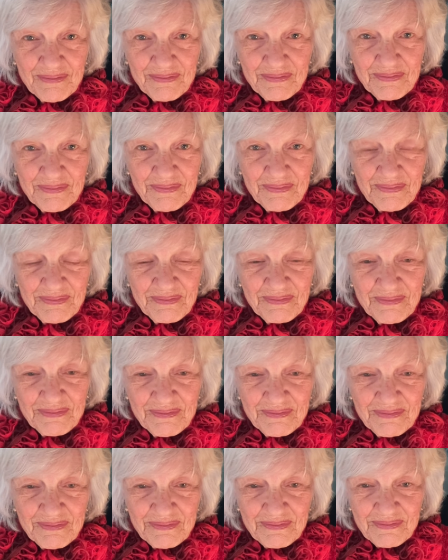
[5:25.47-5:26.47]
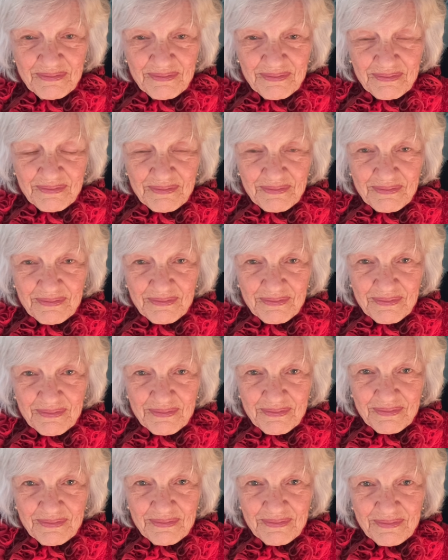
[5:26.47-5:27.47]

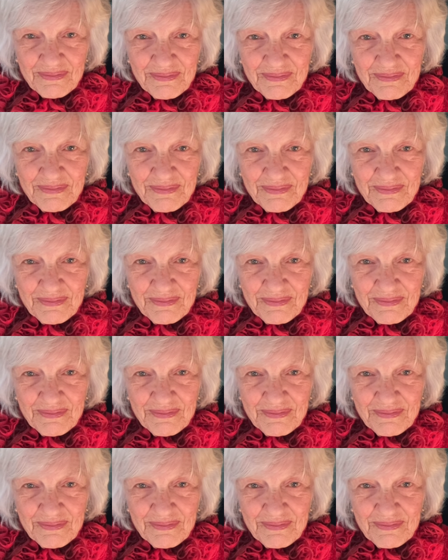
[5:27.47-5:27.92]
No one is speaking in this clip.